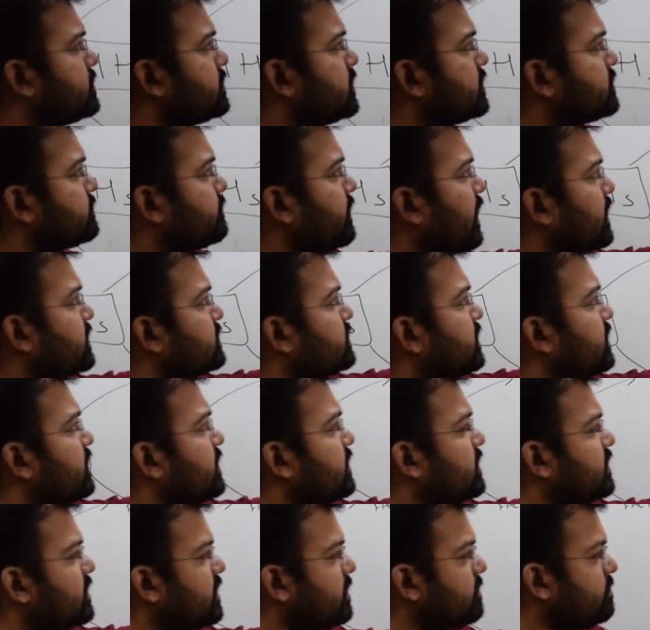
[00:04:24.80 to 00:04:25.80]
this factor
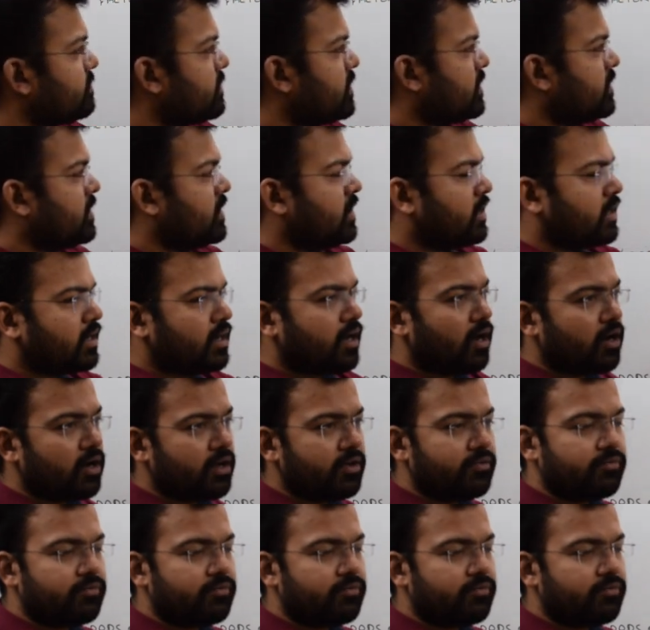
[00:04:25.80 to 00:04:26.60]
income, now